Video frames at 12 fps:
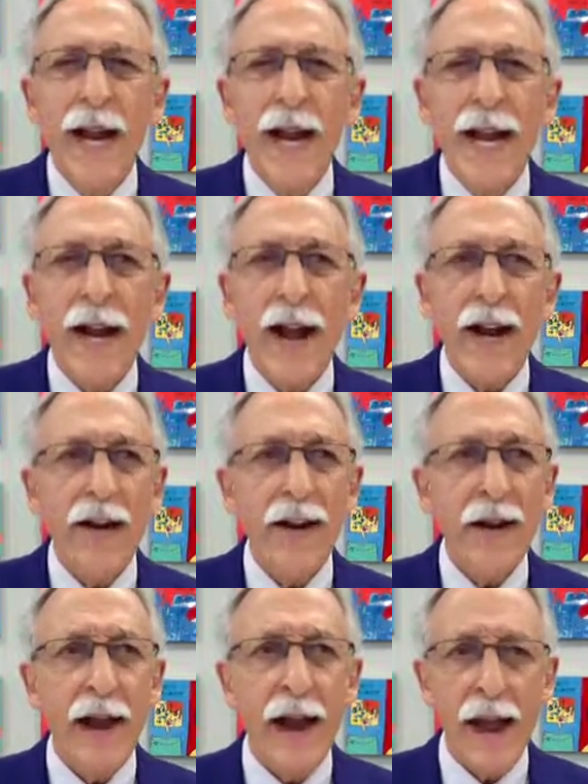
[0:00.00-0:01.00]
Now, I don't know
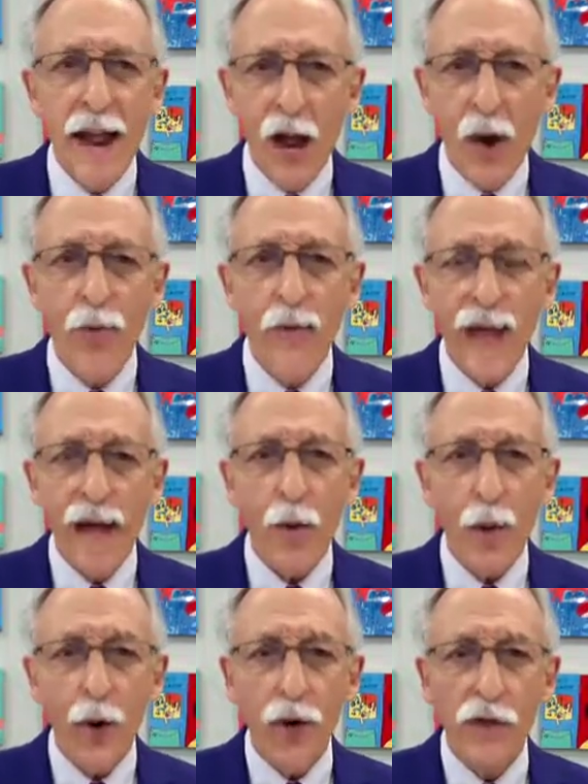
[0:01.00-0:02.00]
how that
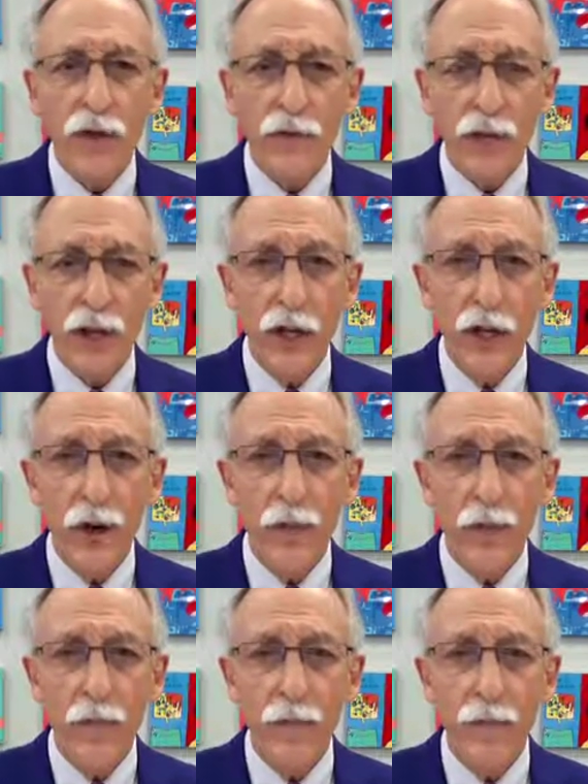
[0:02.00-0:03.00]
works for you,
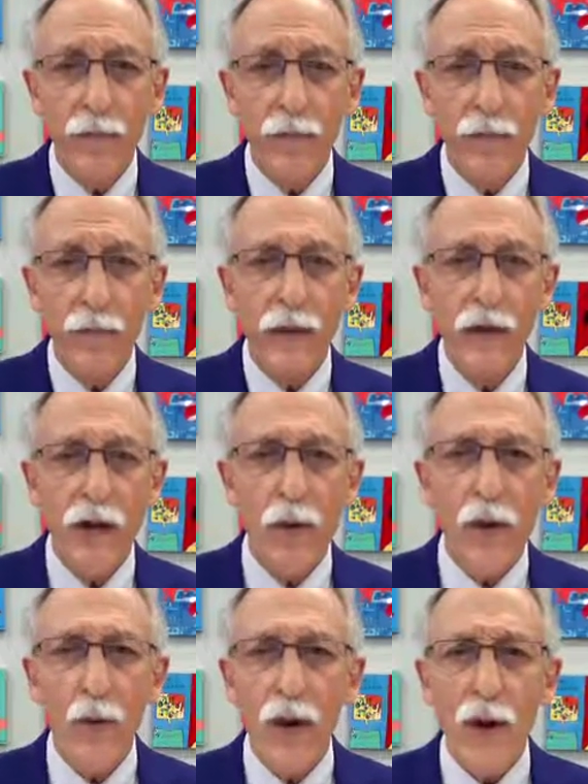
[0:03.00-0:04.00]
but no
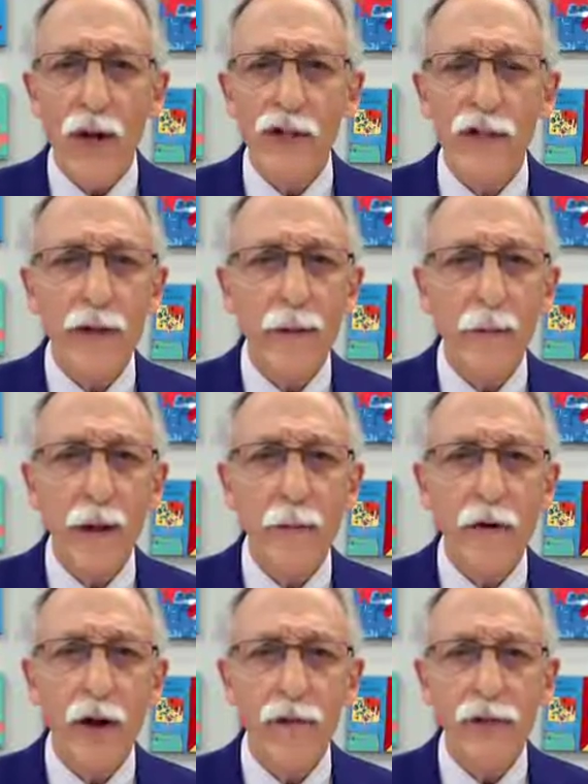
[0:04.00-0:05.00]
one wants to be a
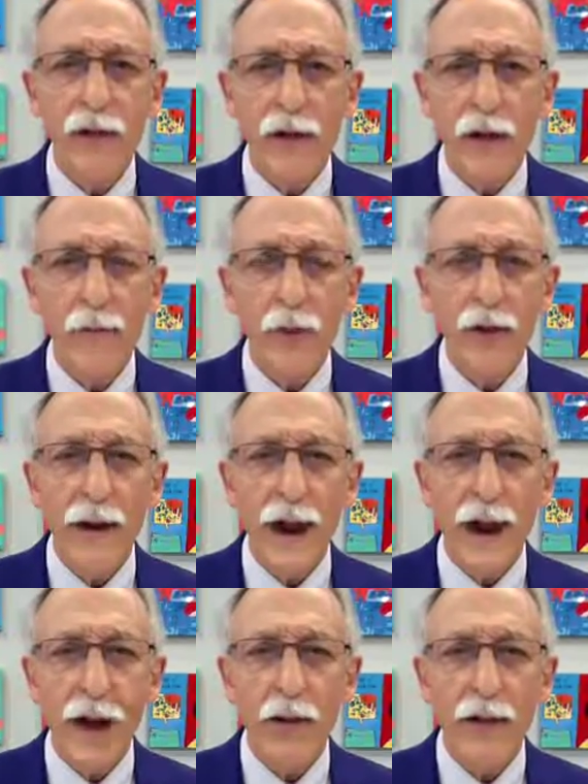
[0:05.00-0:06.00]
member of a club where you
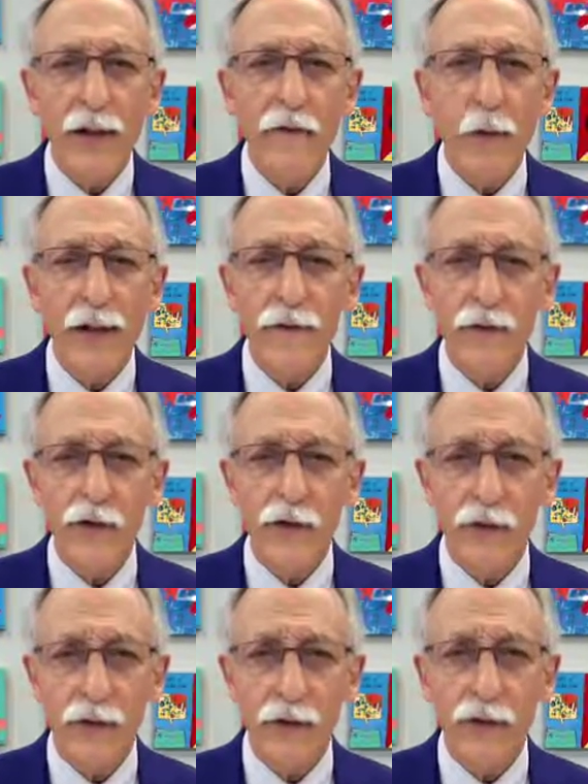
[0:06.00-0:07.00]
outlive one of your
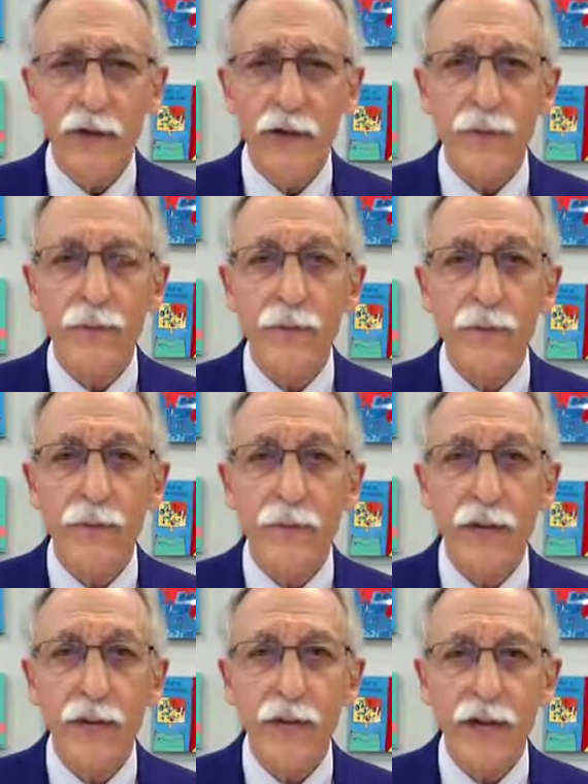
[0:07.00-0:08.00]
children.
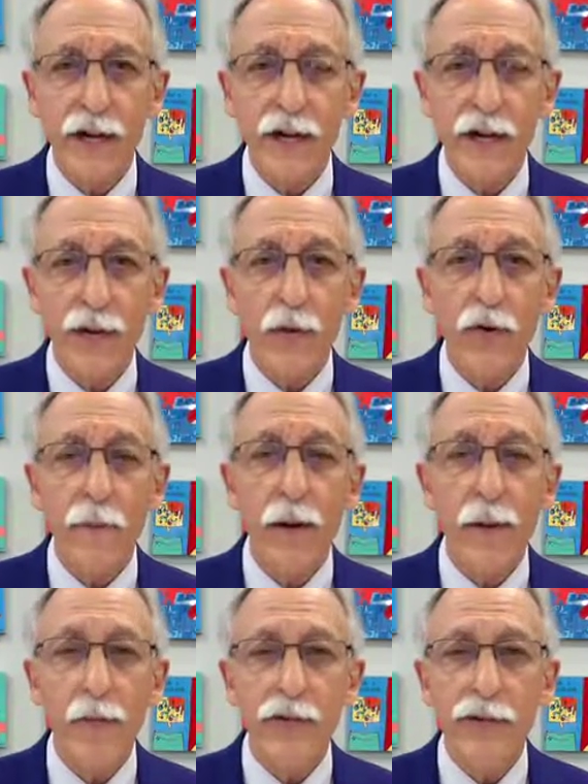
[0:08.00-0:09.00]
And suddenly we were
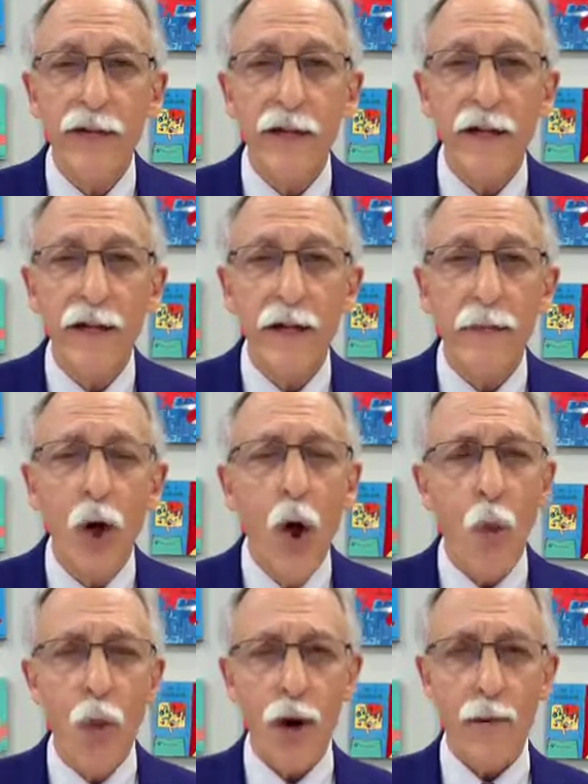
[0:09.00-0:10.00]
members of that club.
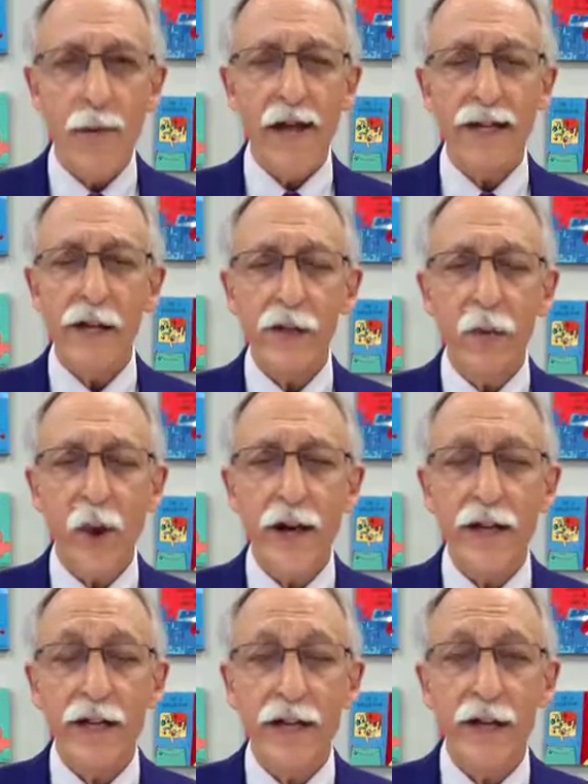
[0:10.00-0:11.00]
One of my kids wanted
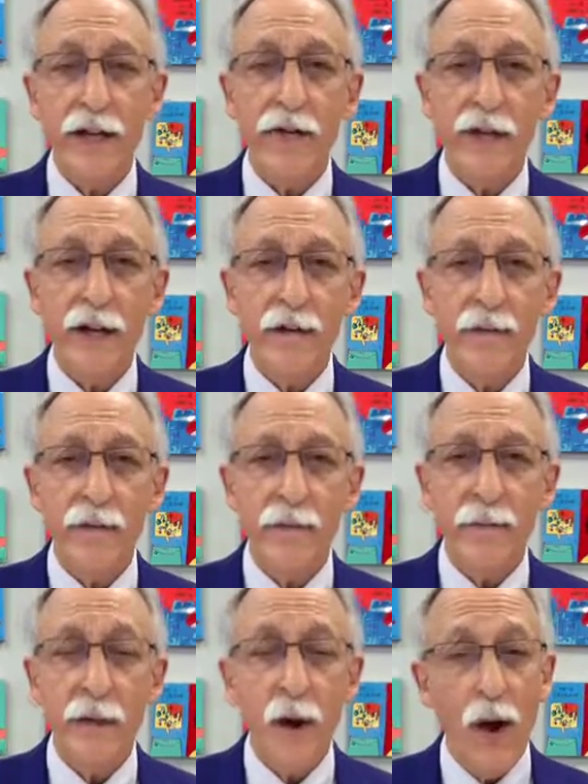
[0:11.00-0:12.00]
to kill herself.
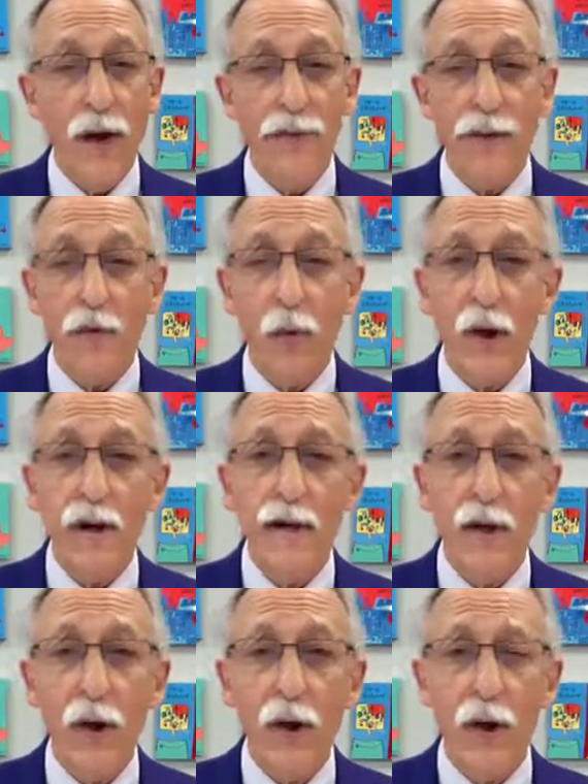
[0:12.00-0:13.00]
My wife never wanted to
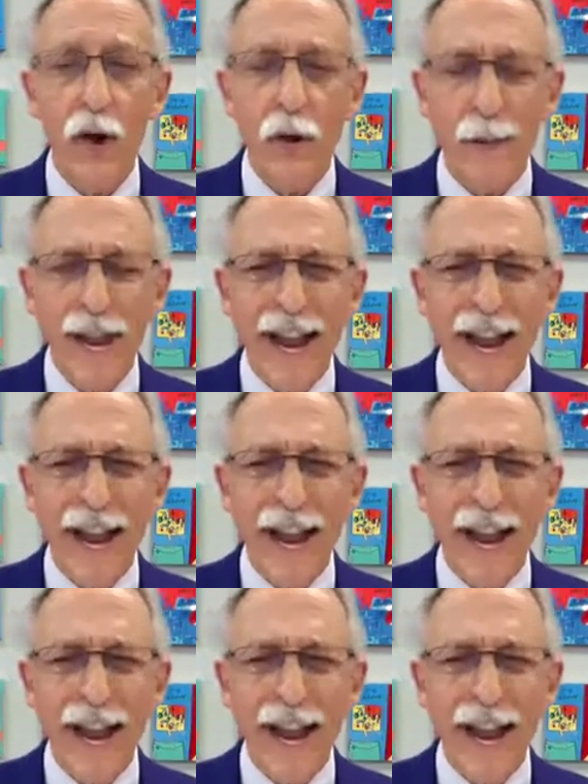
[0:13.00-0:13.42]
go home.